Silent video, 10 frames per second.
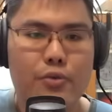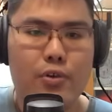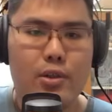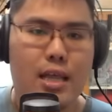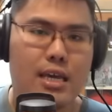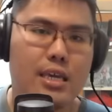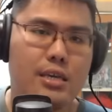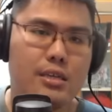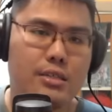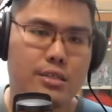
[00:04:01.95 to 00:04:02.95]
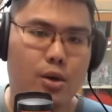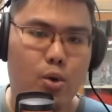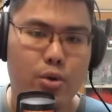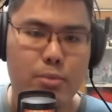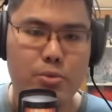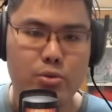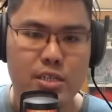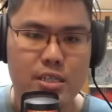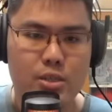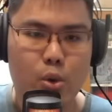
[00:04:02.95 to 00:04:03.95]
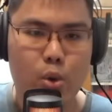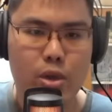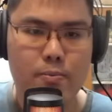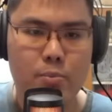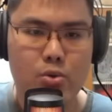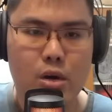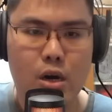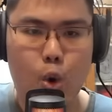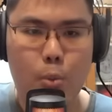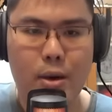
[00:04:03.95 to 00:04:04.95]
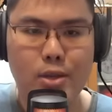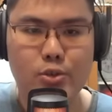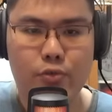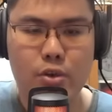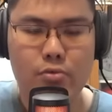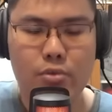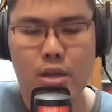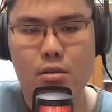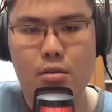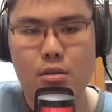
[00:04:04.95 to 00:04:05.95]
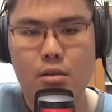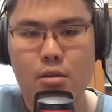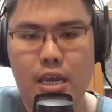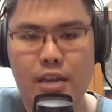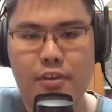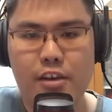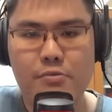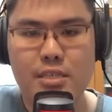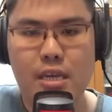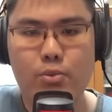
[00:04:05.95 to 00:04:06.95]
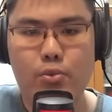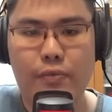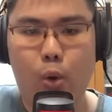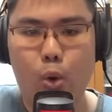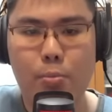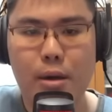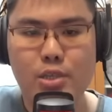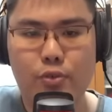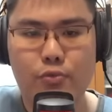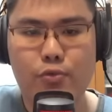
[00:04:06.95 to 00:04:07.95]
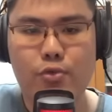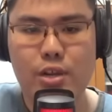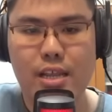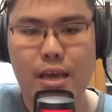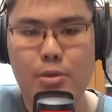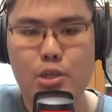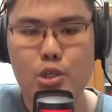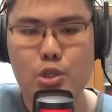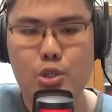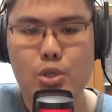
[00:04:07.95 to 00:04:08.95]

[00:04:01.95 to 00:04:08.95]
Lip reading: for DiKing's Hoyen build, this is Hoyen build, a whole bunch of crit rate, 85% with a whole bunch of crit damage.